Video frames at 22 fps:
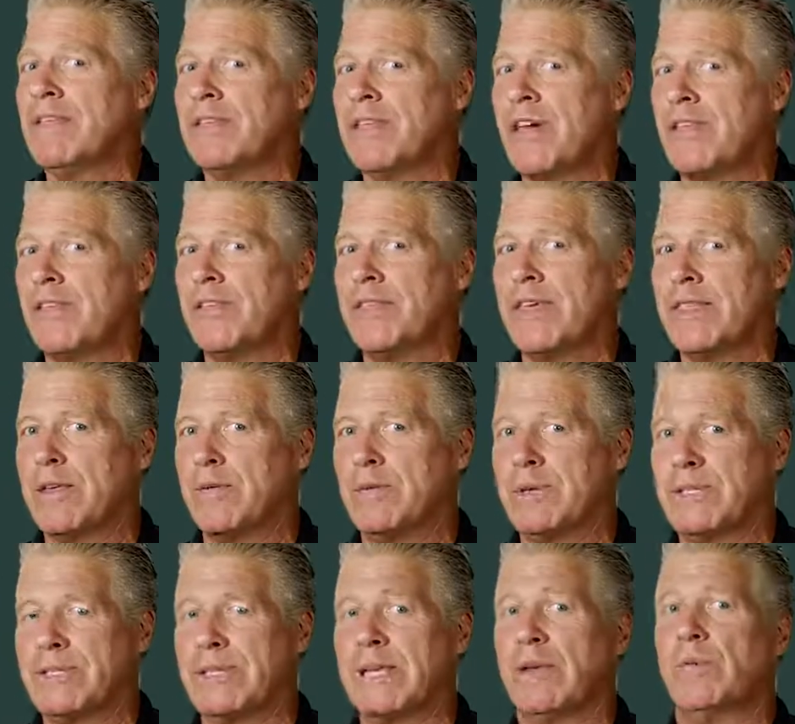The other thing that
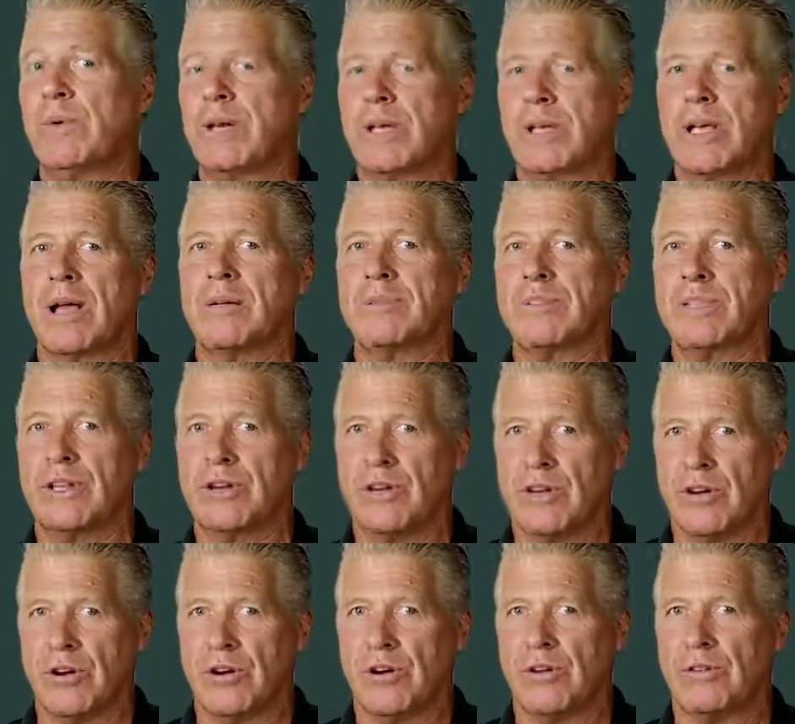we see when it comes to
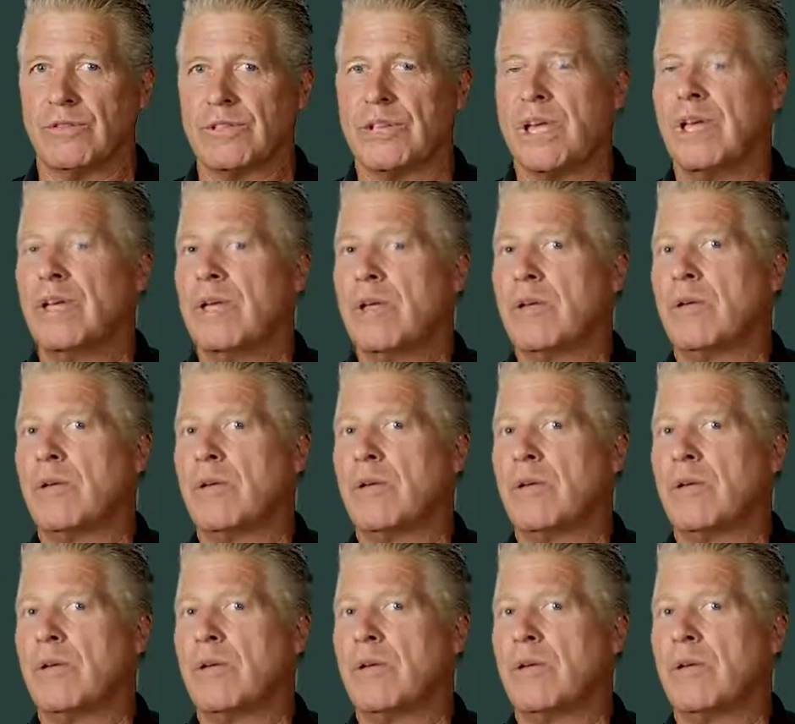nerves,